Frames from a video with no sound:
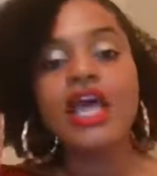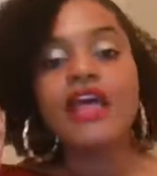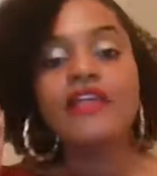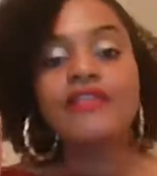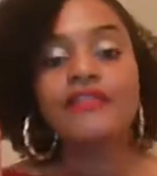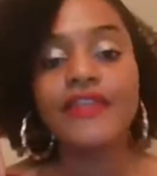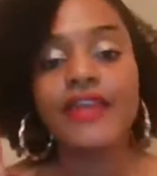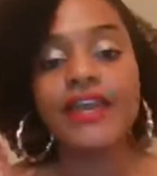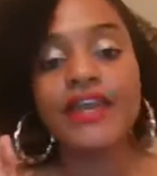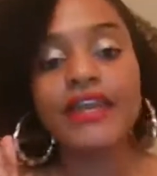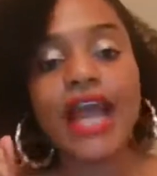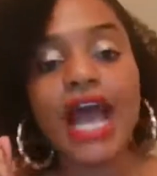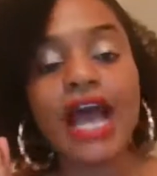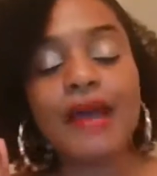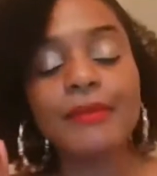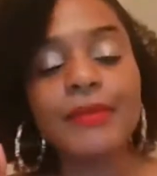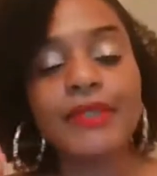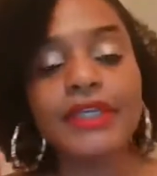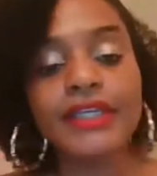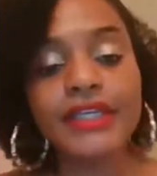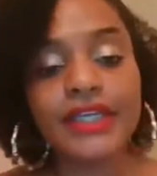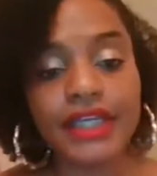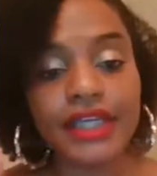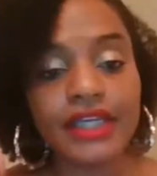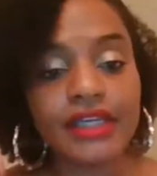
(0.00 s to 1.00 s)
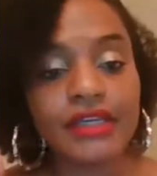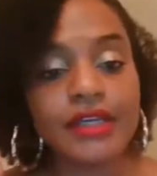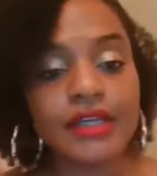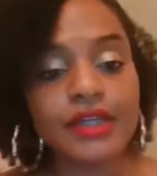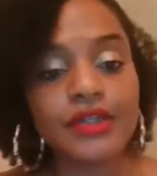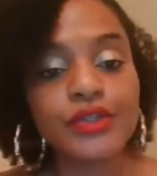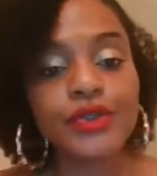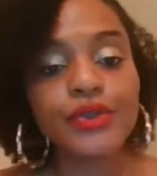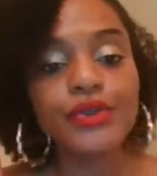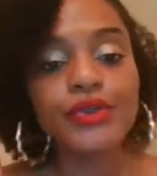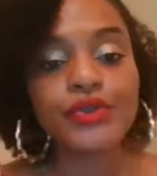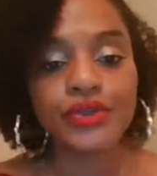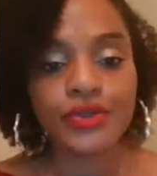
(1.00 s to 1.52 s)
Then I begin
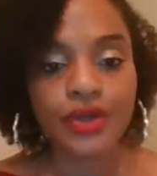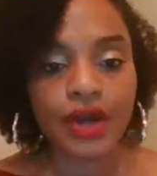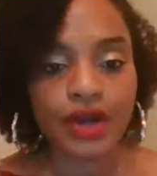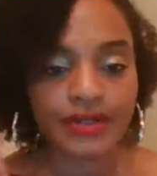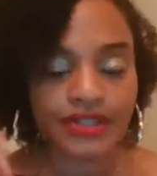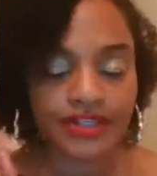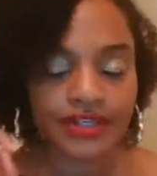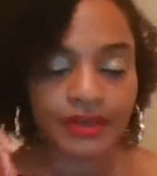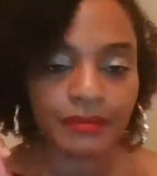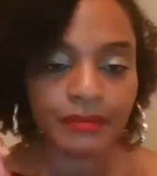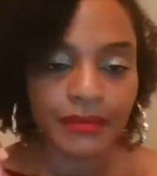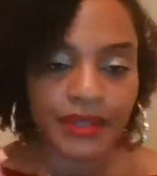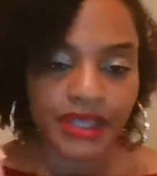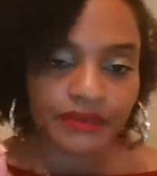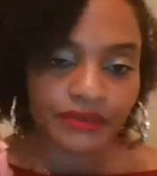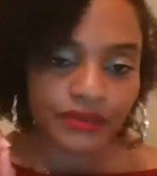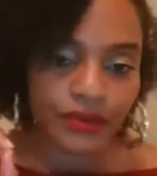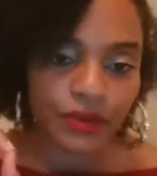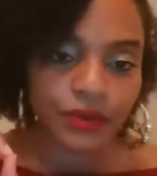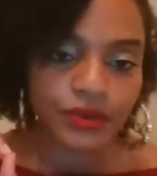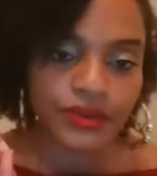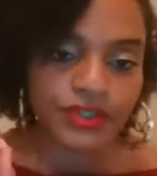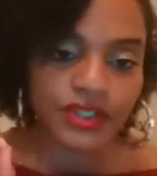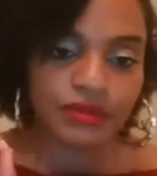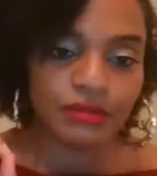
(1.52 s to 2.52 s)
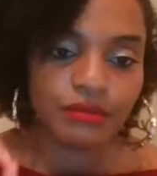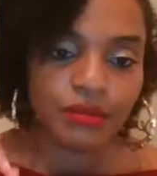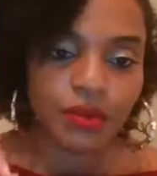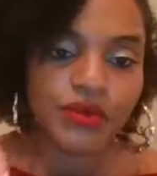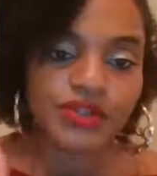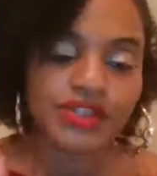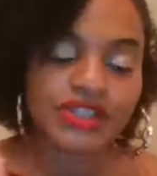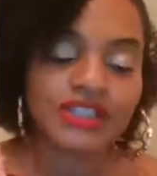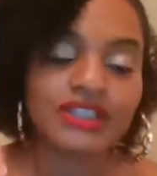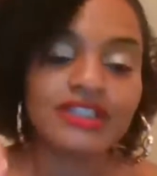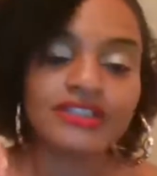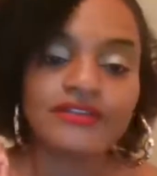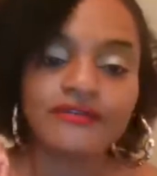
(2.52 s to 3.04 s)
to start to meet those
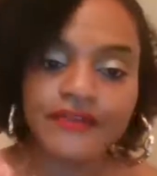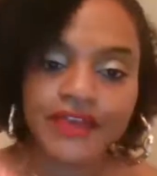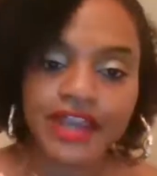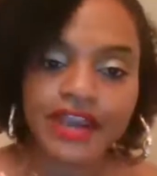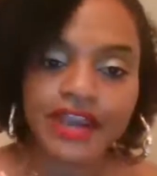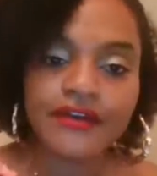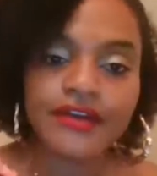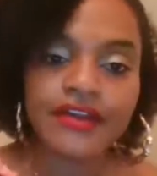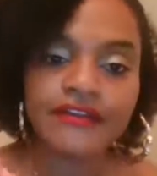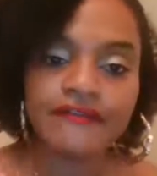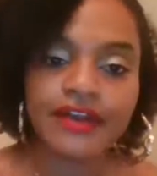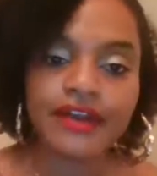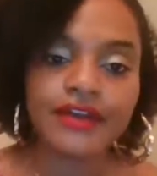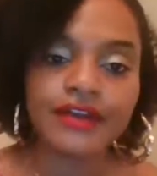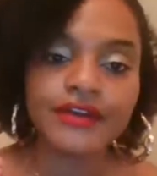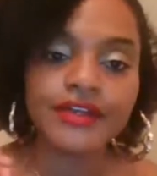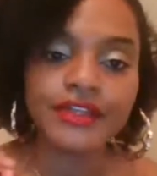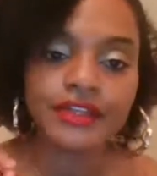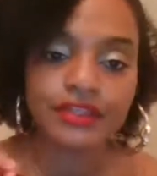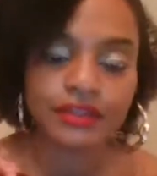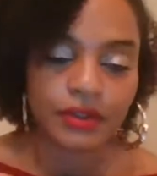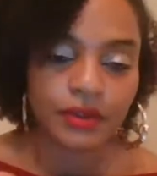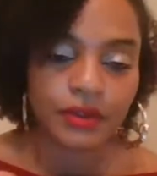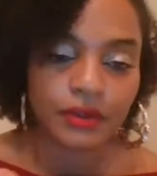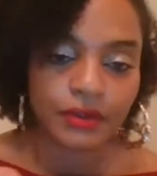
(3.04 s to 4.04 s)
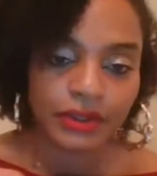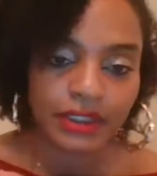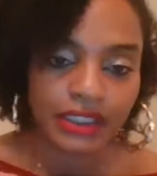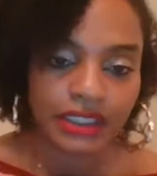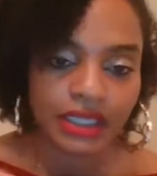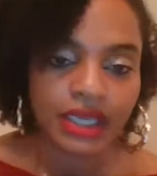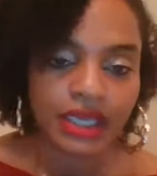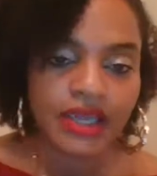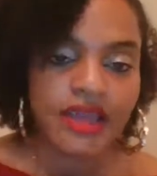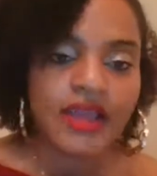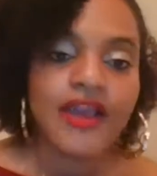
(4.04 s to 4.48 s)
emotions very, very slowly,